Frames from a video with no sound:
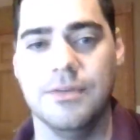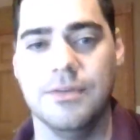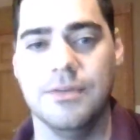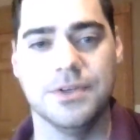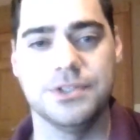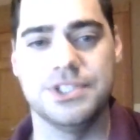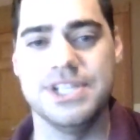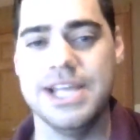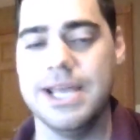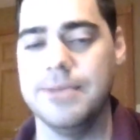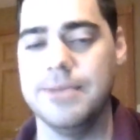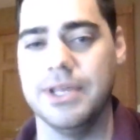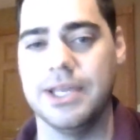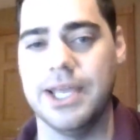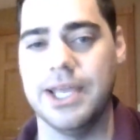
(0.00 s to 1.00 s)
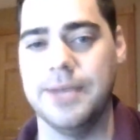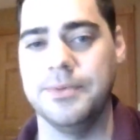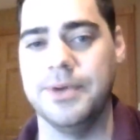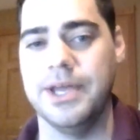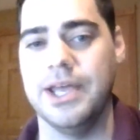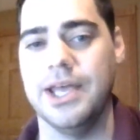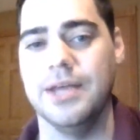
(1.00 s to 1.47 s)
first name that came to
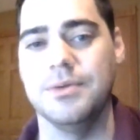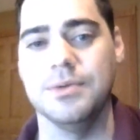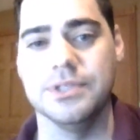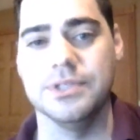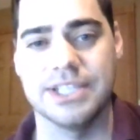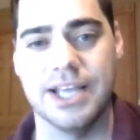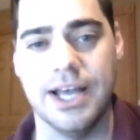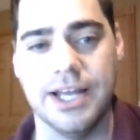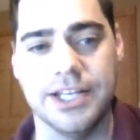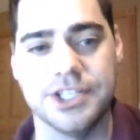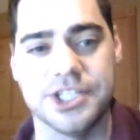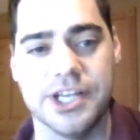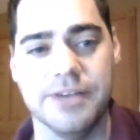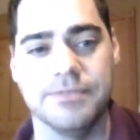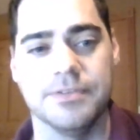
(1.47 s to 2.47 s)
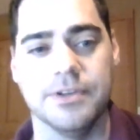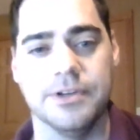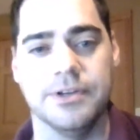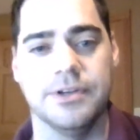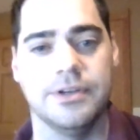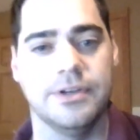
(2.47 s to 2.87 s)
my head was Scotty Scheffler.